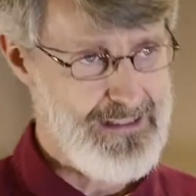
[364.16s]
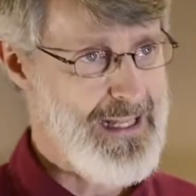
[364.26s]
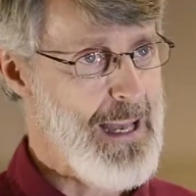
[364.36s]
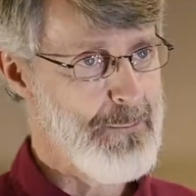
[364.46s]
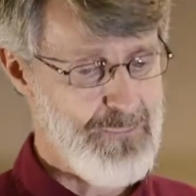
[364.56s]

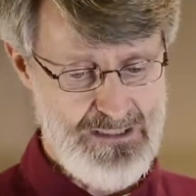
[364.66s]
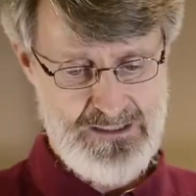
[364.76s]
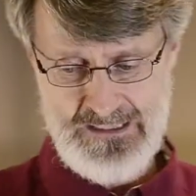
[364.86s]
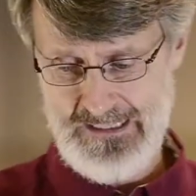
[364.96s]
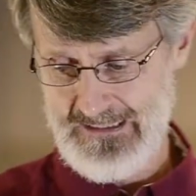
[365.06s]
in that
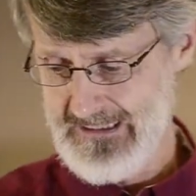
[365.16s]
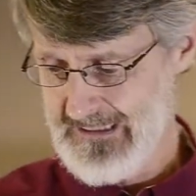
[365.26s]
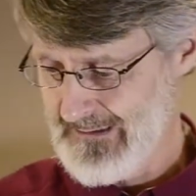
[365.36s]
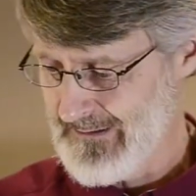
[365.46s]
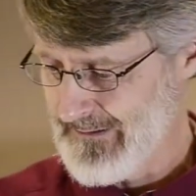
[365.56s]
messianic
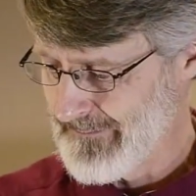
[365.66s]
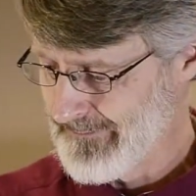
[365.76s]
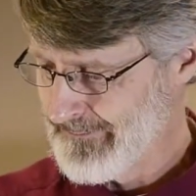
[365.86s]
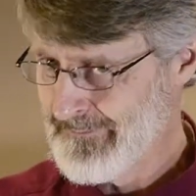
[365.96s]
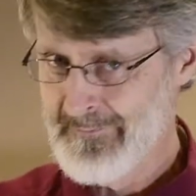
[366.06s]
kingdom.